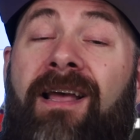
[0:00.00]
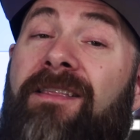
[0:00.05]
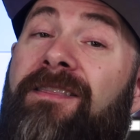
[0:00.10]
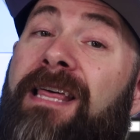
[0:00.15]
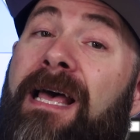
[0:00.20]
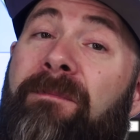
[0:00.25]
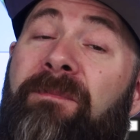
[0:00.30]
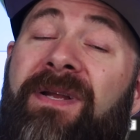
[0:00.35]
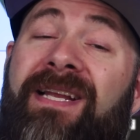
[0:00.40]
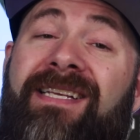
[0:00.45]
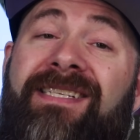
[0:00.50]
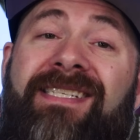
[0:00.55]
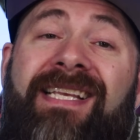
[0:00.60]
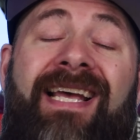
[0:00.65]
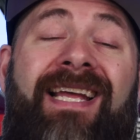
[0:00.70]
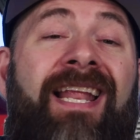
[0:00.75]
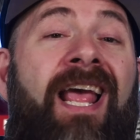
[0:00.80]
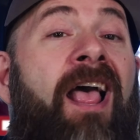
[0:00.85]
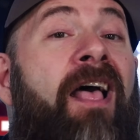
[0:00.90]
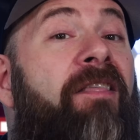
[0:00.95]
That being
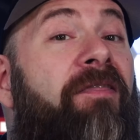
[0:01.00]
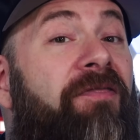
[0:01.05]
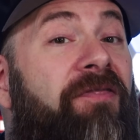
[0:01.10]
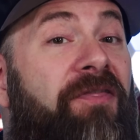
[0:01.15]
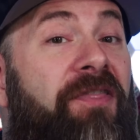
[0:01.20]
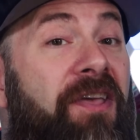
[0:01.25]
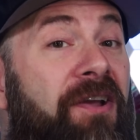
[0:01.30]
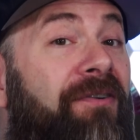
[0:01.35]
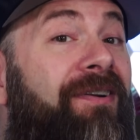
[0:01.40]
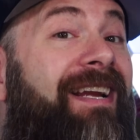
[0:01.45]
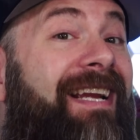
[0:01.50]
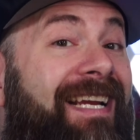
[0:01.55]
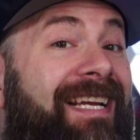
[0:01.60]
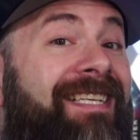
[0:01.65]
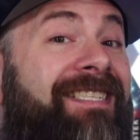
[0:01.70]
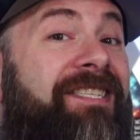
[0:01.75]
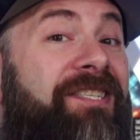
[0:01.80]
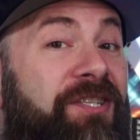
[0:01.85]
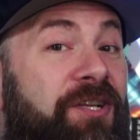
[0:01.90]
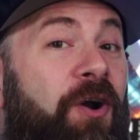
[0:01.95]
said, there
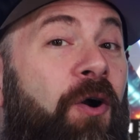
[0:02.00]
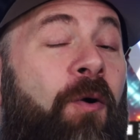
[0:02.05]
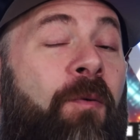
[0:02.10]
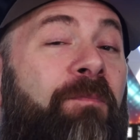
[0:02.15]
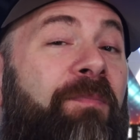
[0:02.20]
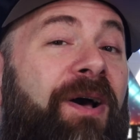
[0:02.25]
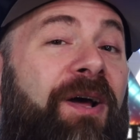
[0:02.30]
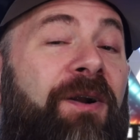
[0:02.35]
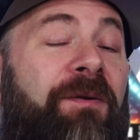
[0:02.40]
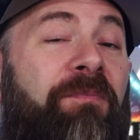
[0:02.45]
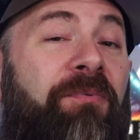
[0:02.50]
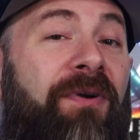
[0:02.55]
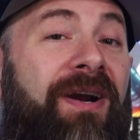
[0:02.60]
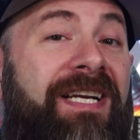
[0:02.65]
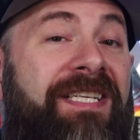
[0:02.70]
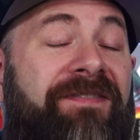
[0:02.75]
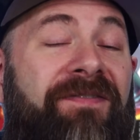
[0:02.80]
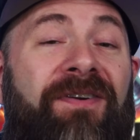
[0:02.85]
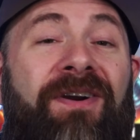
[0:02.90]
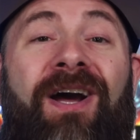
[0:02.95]
is no better
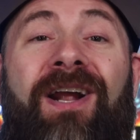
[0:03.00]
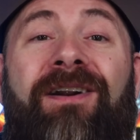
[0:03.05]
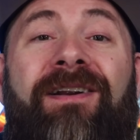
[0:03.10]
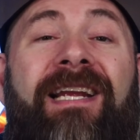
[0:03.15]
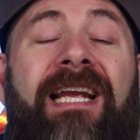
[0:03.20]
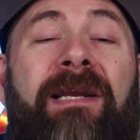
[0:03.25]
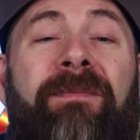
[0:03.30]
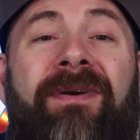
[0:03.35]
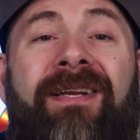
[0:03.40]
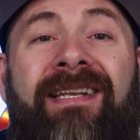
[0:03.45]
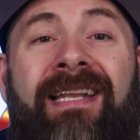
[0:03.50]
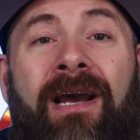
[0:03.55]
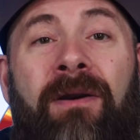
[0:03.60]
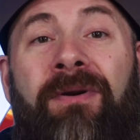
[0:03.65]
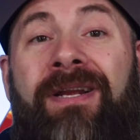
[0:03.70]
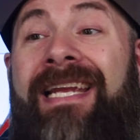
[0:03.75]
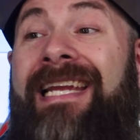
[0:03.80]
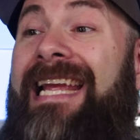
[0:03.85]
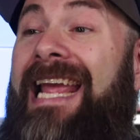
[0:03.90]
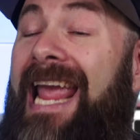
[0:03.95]
price for 100 gigabit
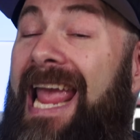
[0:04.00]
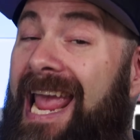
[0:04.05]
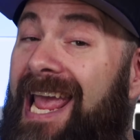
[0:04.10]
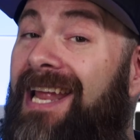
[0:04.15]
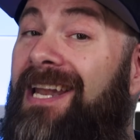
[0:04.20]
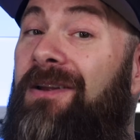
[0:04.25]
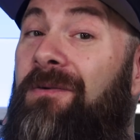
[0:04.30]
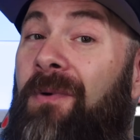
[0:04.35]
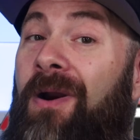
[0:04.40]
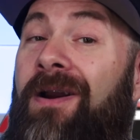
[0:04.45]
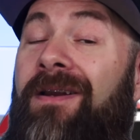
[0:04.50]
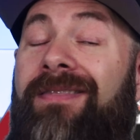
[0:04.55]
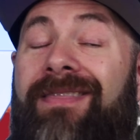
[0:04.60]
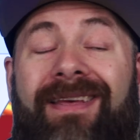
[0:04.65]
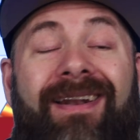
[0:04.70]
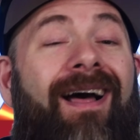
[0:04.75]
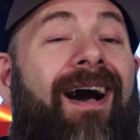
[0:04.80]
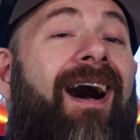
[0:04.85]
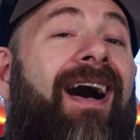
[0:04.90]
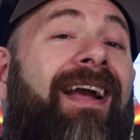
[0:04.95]
networking anywhere
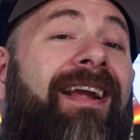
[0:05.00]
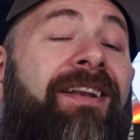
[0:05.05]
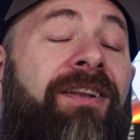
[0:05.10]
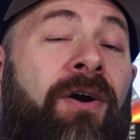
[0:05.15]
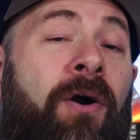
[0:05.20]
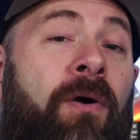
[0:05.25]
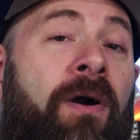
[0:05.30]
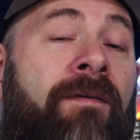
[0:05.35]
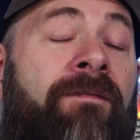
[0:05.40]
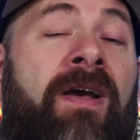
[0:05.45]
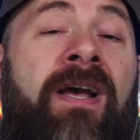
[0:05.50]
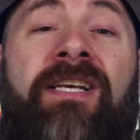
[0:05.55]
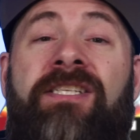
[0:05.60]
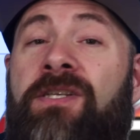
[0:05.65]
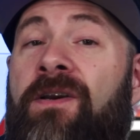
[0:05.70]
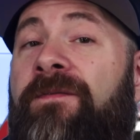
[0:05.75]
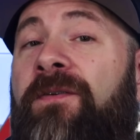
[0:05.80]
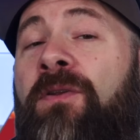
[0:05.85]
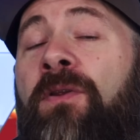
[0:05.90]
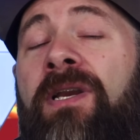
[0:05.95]
that I know of,
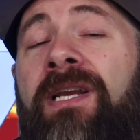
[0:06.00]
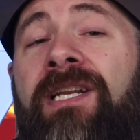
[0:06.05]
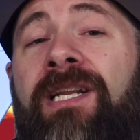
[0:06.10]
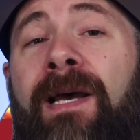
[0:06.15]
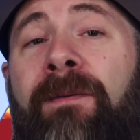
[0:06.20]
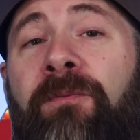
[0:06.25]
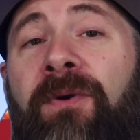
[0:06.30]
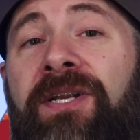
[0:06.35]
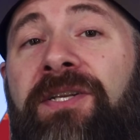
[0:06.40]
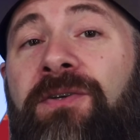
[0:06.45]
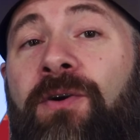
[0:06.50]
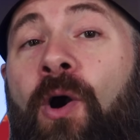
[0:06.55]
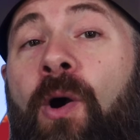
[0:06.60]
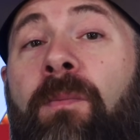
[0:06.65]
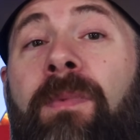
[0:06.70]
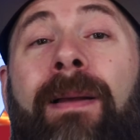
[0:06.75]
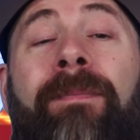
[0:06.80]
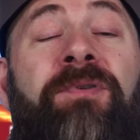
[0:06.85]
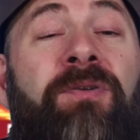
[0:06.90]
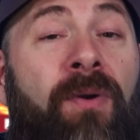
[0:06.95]
so if you're looking to upgrade your
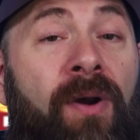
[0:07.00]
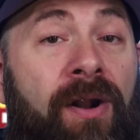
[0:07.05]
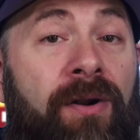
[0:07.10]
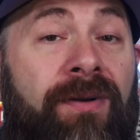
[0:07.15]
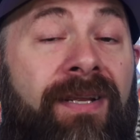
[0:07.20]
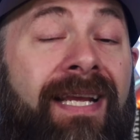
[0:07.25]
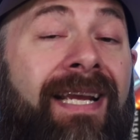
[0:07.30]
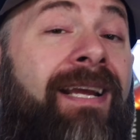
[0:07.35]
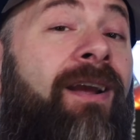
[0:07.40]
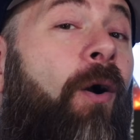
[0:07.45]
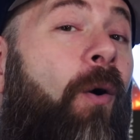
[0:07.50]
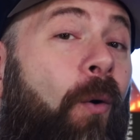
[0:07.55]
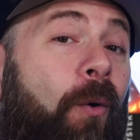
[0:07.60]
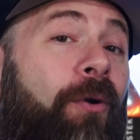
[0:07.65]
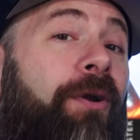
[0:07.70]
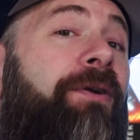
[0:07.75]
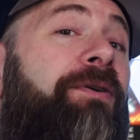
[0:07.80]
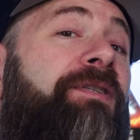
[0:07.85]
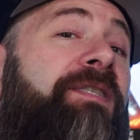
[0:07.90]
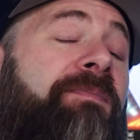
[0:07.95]
home lab to 100 gig
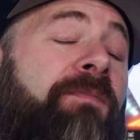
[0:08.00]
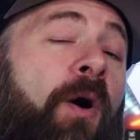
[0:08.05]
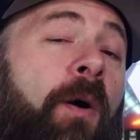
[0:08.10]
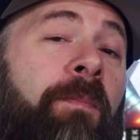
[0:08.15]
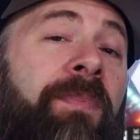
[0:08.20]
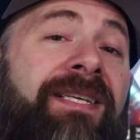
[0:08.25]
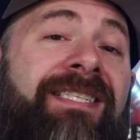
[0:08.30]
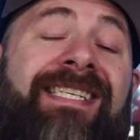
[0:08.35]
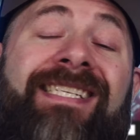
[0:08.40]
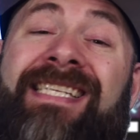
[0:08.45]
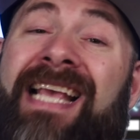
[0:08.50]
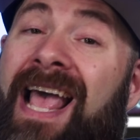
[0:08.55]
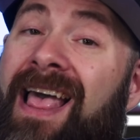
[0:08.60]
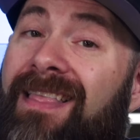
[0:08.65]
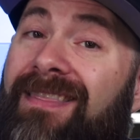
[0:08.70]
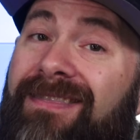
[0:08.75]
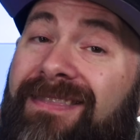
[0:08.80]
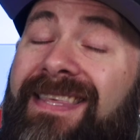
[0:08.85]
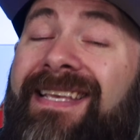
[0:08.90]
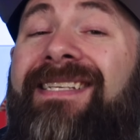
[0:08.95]
or your small business,
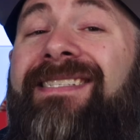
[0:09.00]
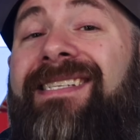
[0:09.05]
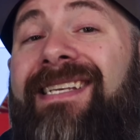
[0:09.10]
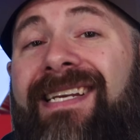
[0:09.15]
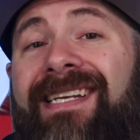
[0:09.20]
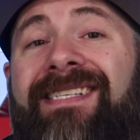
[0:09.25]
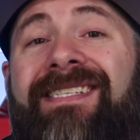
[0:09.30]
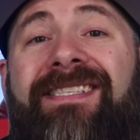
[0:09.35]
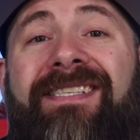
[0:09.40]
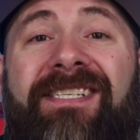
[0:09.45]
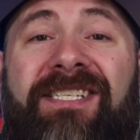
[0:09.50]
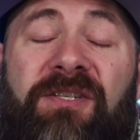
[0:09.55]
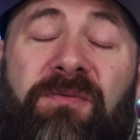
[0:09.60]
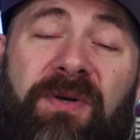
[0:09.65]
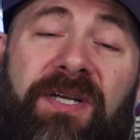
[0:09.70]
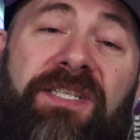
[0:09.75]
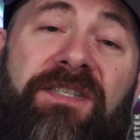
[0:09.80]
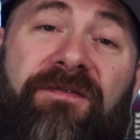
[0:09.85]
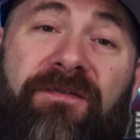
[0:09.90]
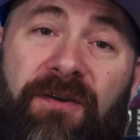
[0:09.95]
this is the
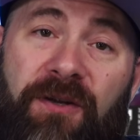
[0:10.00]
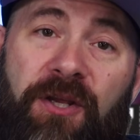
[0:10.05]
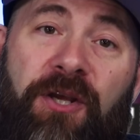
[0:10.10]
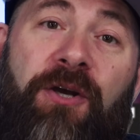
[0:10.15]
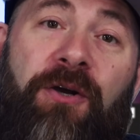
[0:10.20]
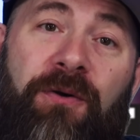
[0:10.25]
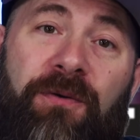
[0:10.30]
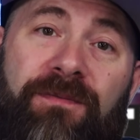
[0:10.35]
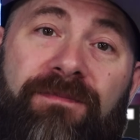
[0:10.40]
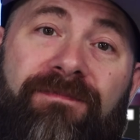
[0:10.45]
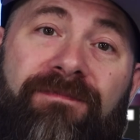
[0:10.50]
switch for you.